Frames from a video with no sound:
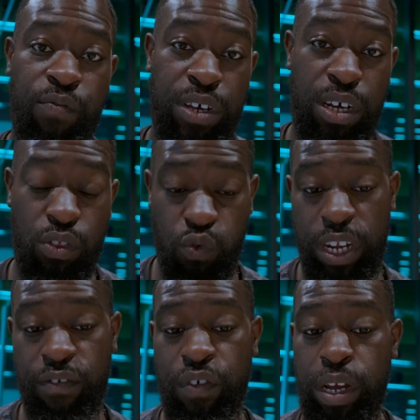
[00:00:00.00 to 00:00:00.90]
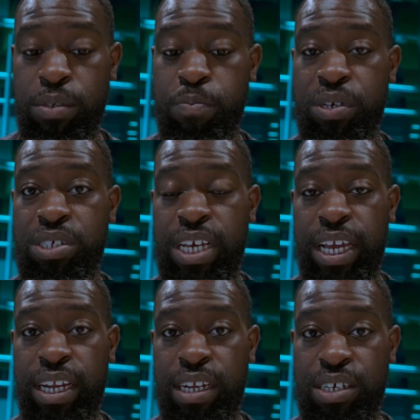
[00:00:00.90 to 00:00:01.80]
20 frames per
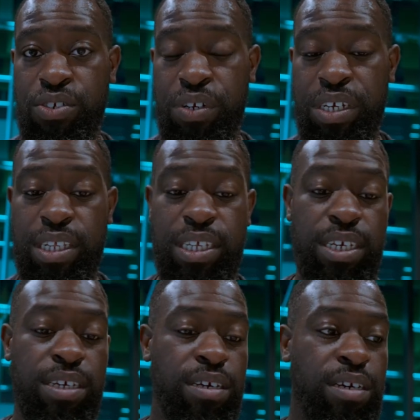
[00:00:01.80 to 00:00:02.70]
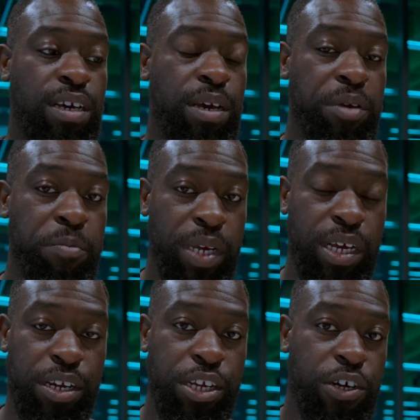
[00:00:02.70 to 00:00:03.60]
second electronically, in
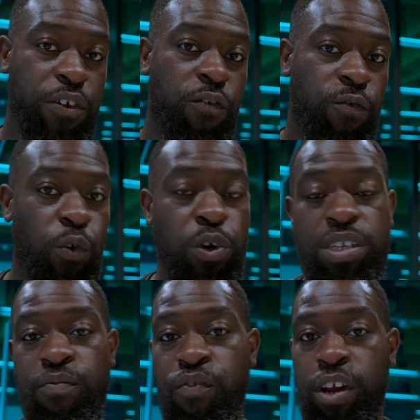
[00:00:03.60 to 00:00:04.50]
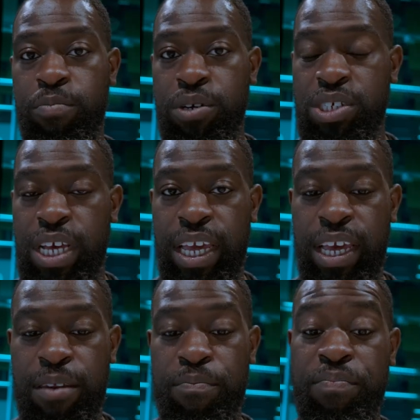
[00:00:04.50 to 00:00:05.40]
mechanical 14 frames per
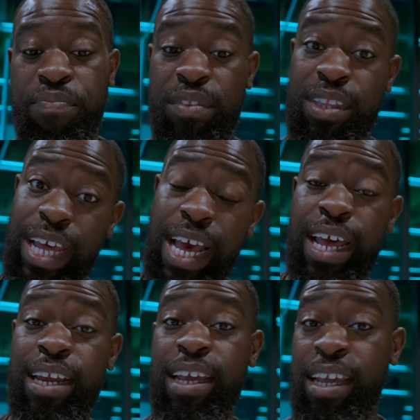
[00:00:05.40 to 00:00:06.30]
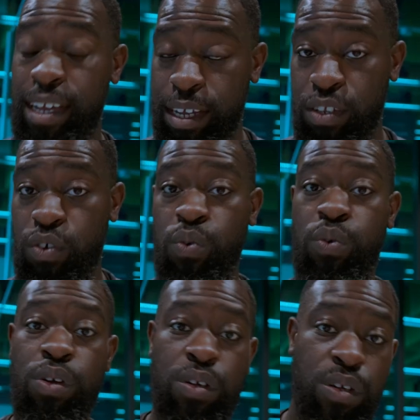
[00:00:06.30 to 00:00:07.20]
second. Then it can do